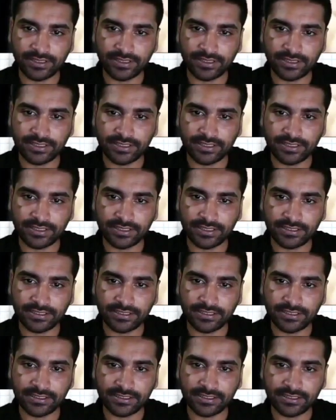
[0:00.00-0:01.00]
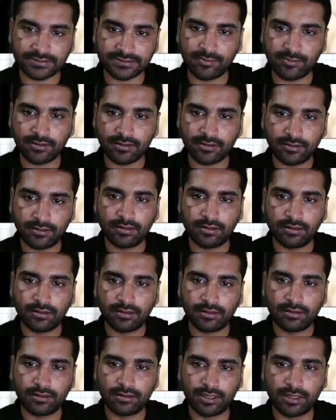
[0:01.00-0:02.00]
removable splint,
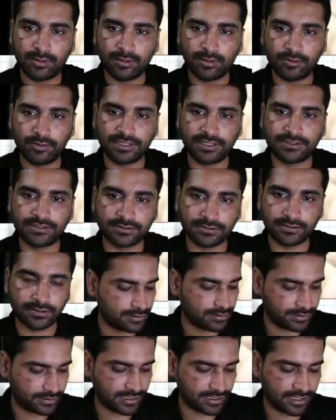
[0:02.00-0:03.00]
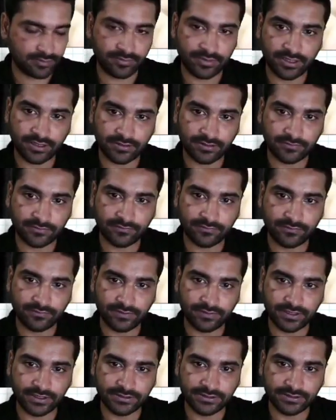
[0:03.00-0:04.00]
it can be a fixed splint,